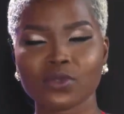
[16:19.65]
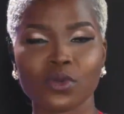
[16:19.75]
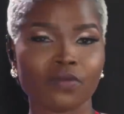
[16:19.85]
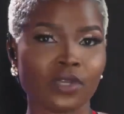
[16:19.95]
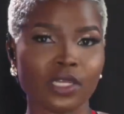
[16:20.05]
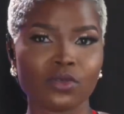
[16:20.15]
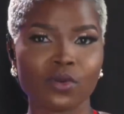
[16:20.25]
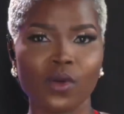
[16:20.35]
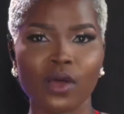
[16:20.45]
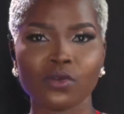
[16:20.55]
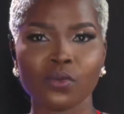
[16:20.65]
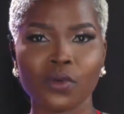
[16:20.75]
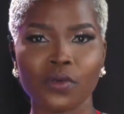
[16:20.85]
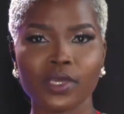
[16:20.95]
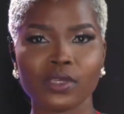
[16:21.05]
So if you need to go out, don't
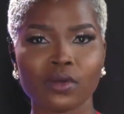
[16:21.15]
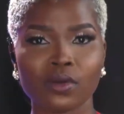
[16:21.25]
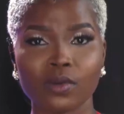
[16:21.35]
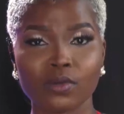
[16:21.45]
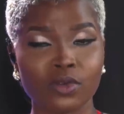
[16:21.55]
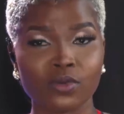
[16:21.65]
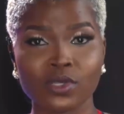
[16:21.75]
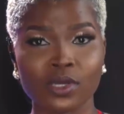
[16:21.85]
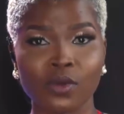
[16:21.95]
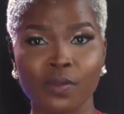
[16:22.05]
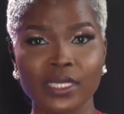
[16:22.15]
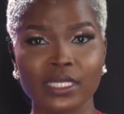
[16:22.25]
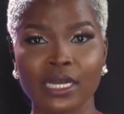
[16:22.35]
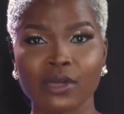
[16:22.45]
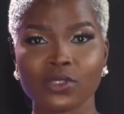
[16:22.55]
worry. You're not losing or
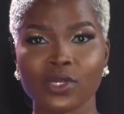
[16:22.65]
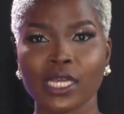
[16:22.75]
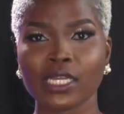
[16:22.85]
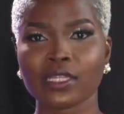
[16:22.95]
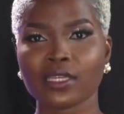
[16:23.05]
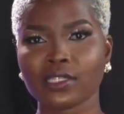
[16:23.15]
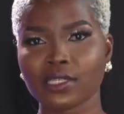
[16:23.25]
missing out on anything.